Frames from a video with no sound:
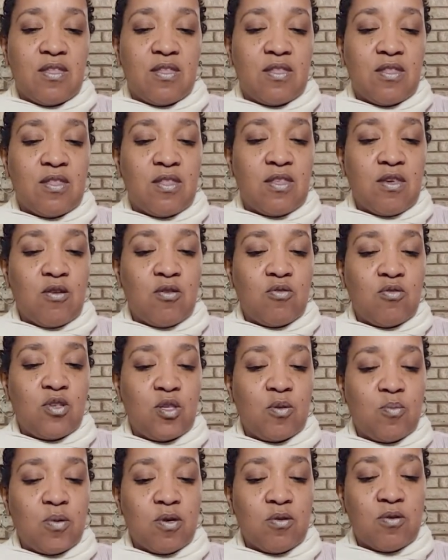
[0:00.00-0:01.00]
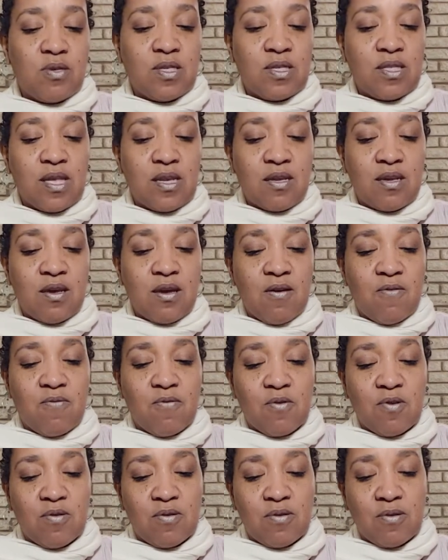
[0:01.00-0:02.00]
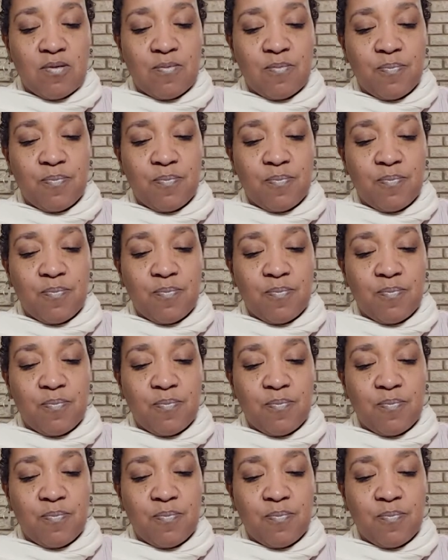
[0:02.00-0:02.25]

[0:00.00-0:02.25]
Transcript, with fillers: those spirits that govern